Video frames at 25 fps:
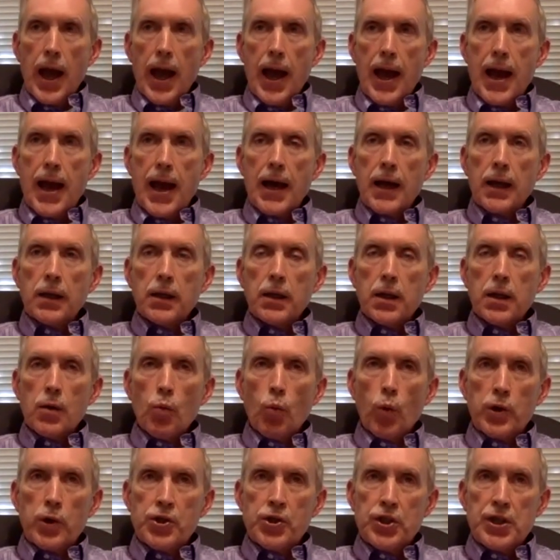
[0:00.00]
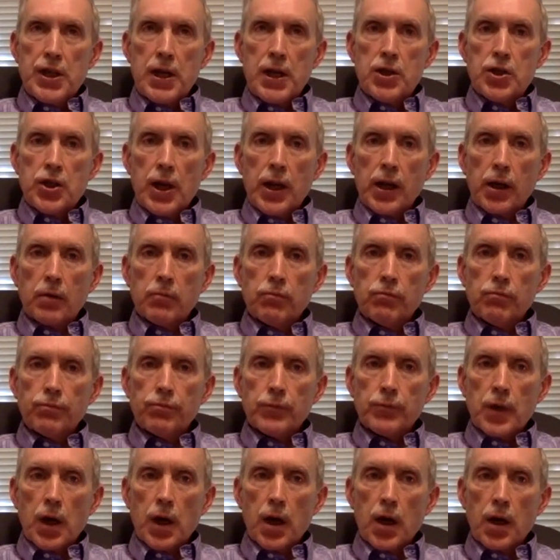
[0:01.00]
and was teaching
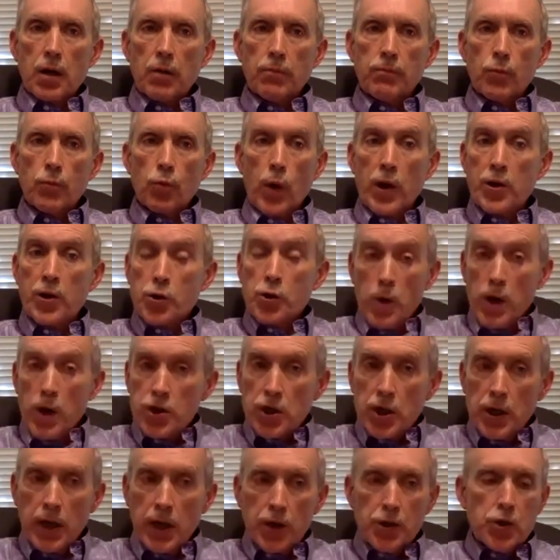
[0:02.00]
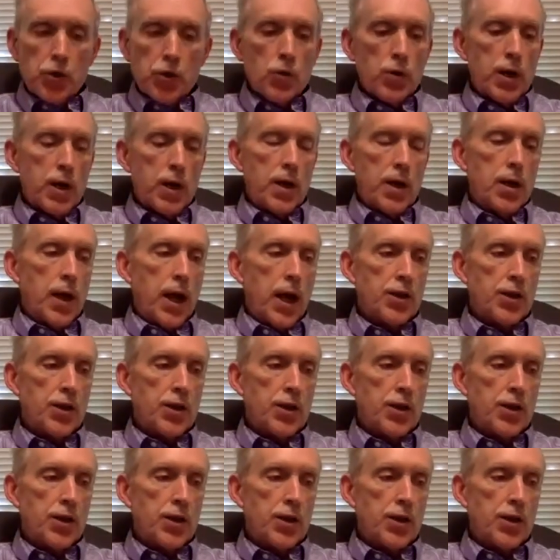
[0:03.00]
restoration history,